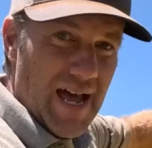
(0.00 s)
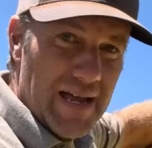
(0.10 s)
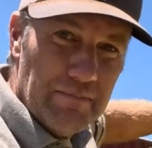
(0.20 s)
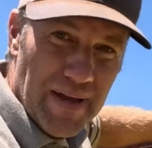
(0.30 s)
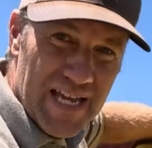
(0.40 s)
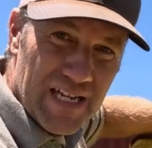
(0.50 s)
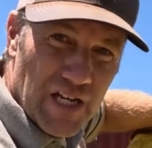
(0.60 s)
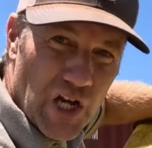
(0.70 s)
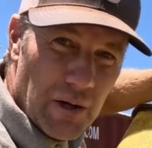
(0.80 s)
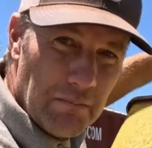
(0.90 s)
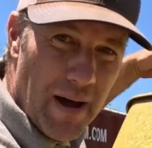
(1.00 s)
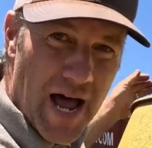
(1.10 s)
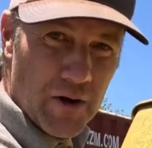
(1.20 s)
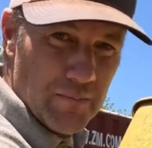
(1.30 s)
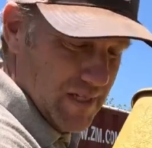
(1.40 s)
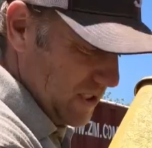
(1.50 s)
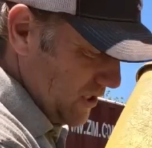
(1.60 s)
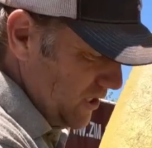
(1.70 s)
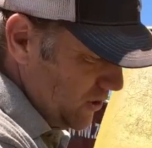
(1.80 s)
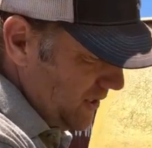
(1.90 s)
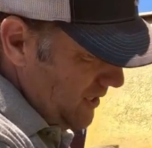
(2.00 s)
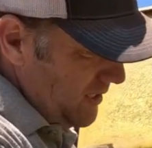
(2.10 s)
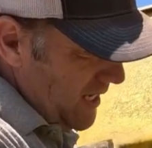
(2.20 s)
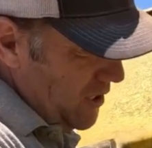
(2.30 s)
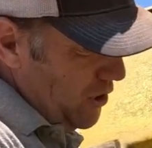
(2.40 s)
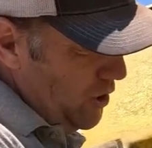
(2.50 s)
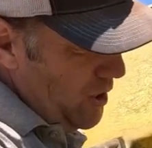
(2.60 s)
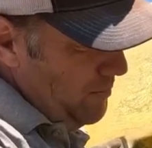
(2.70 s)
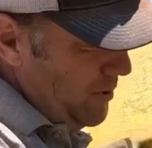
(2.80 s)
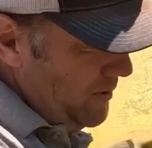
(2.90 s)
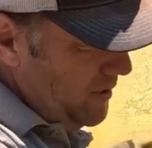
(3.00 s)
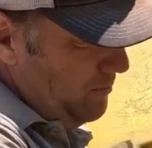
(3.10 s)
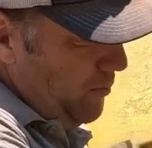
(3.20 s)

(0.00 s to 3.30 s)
A bean cup bottom essentially is a cup, this